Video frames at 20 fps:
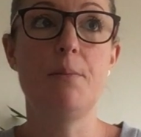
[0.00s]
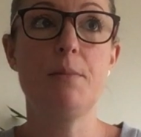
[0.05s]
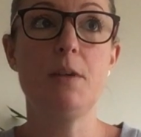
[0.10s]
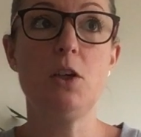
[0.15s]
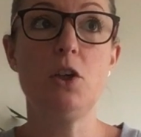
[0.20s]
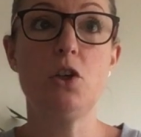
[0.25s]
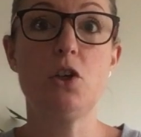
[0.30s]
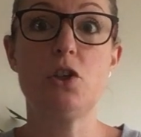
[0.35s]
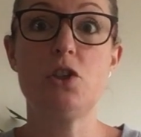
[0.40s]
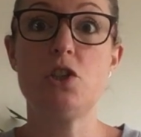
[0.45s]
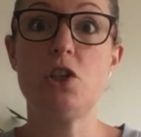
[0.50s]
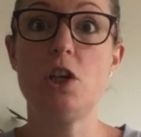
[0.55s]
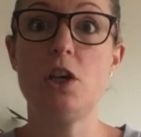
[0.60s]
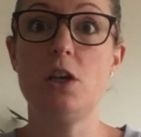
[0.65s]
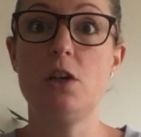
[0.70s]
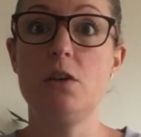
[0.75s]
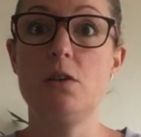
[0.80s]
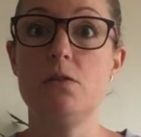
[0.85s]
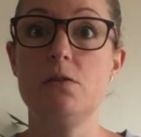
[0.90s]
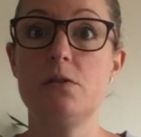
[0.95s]
you could
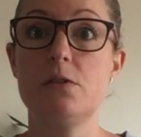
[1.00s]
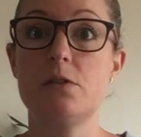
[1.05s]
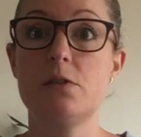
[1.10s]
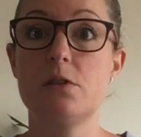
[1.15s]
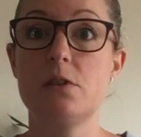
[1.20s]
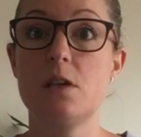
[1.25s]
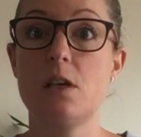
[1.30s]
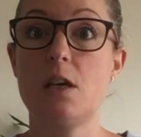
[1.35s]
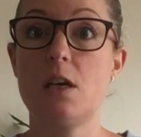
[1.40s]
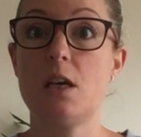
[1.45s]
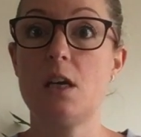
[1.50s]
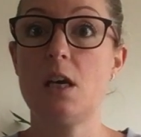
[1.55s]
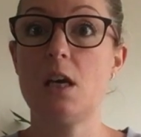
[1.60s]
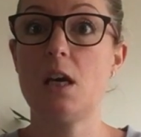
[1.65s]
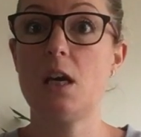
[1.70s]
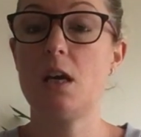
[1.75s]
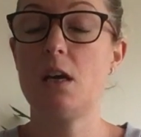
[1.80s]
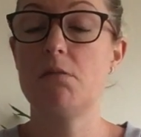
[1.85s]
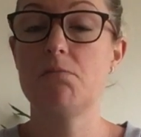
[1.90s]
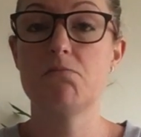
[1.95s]
use
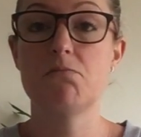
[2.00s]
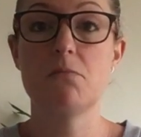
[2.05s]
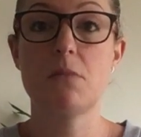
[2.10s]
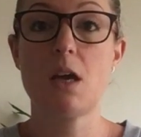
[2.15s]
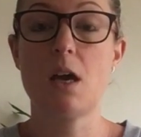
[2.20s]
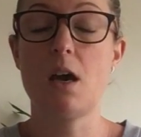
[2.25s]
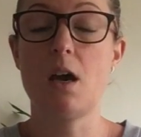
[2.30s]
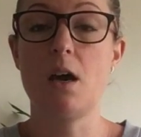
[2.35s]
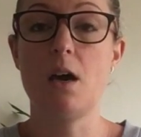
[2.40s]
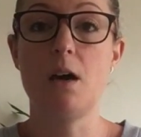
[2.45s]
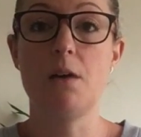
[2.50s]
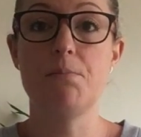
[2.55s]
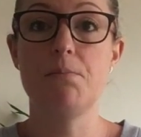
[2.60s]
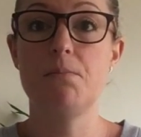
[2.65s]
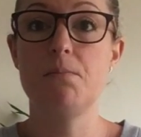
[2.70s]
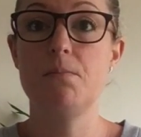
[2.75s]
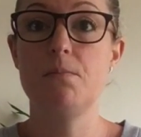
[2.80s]
a